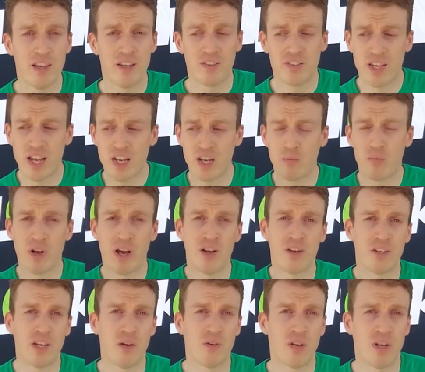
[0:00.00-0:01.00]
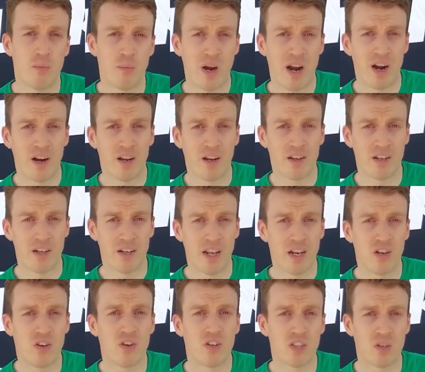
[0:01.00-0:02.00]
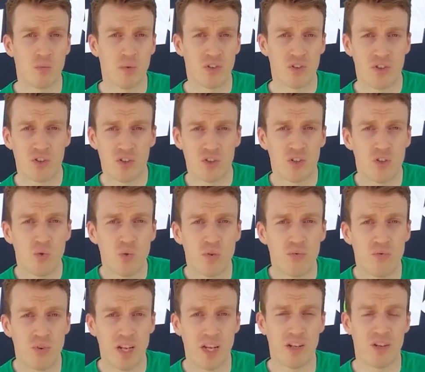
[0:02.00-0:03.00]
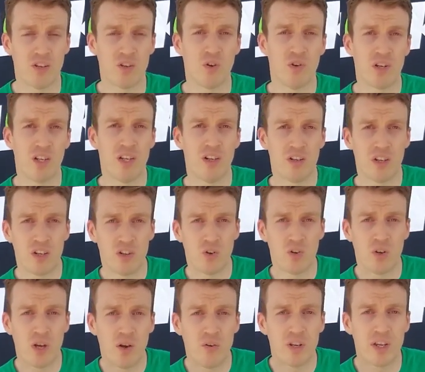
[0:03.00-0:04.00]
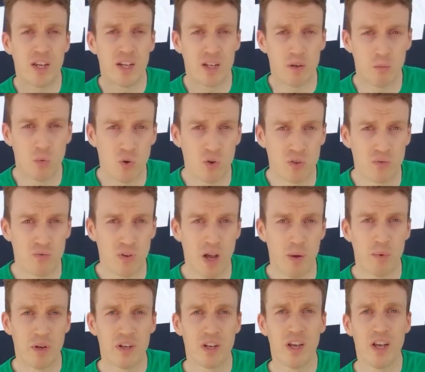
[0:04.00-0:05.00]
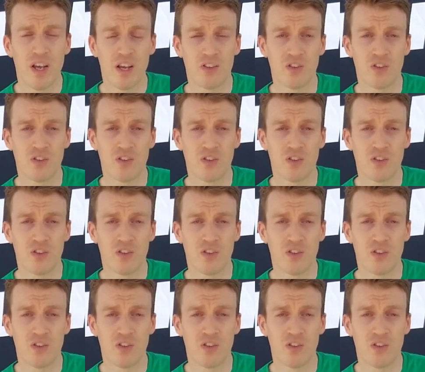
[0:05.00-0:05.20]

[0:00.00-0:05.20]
send a product out to the market, and then customers are just too afraid to go near. They don't know how to get the most from it.